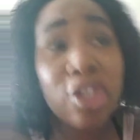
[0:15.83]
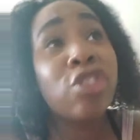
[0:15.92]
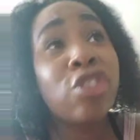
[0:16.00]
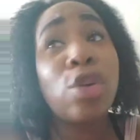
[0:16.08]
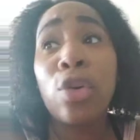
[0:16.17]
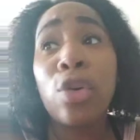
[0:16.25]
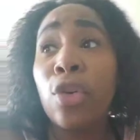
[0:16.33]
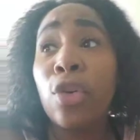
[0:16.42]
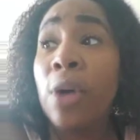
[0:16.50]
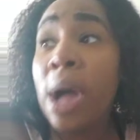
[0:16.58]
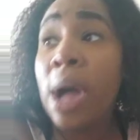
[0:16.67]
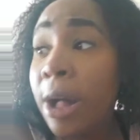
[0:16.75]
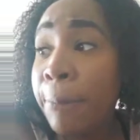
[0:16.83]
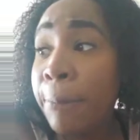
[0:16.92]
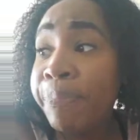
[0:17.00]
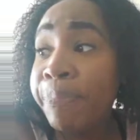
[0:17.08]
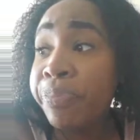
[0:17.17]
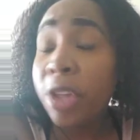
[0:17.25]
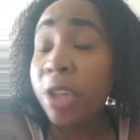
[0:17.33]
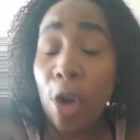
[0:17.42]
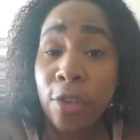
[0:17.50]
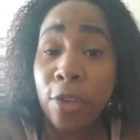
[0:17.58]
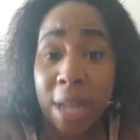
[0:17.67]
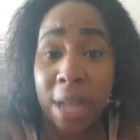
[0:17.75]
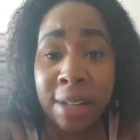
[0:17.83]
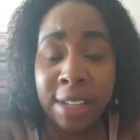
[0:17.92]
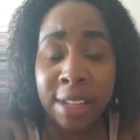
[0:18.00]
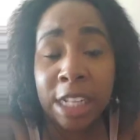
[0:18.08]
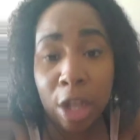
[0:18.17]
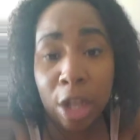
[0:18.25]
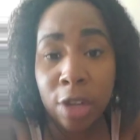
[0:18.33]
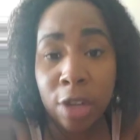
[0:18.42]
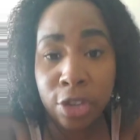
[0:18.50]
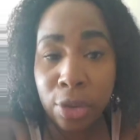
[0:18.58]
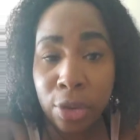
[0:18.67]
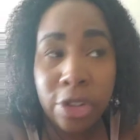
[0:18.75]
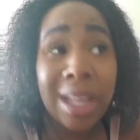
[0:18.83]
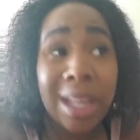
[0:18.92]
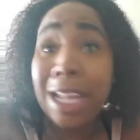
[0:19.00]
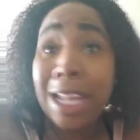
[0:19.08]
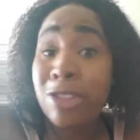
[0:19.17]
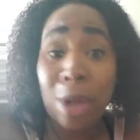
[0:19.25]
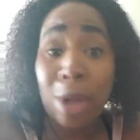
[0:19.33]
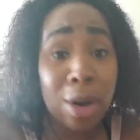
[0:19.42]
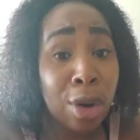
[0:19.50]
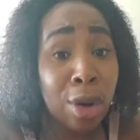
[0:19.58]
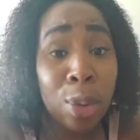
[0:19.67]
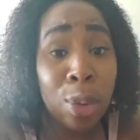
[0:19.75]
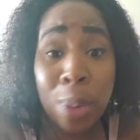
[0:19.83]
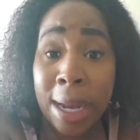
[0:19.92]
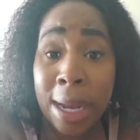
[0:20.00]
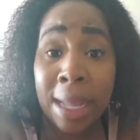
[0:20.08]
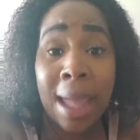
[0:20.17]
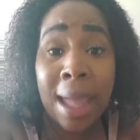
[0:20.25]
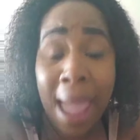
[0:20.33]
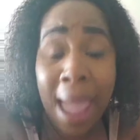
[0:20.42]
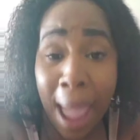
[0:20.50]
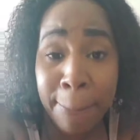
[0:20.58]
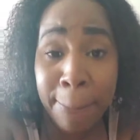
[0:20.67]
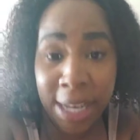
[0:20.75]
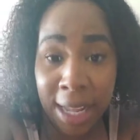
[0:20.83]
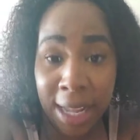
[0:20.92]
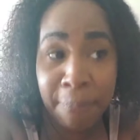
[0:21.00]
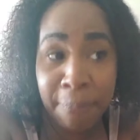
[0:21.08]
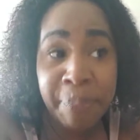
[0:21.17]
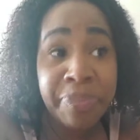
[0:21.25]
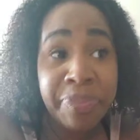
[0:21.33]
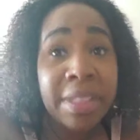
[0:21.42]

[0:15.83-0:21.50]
just Google COVID-19 lawsuits, it's already happening.